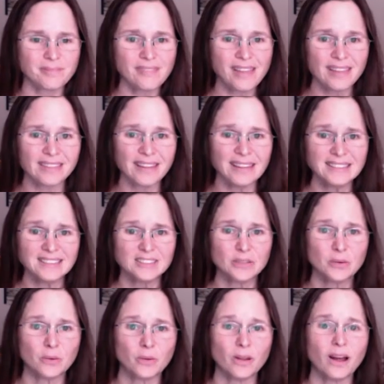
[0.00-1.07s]
that's
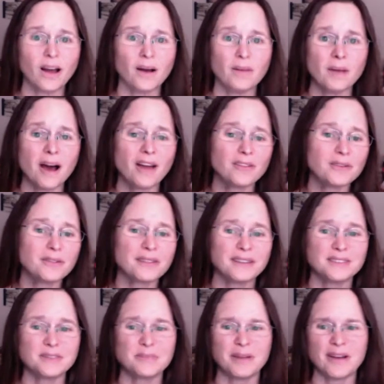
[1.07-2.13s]
cool. Other
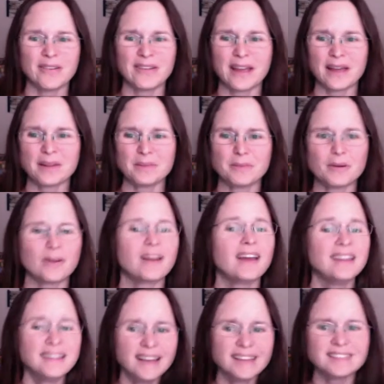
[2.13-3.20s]
things about Gatlinburg.
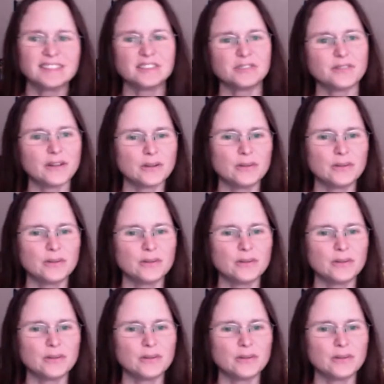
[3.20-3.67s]
Yes, it's very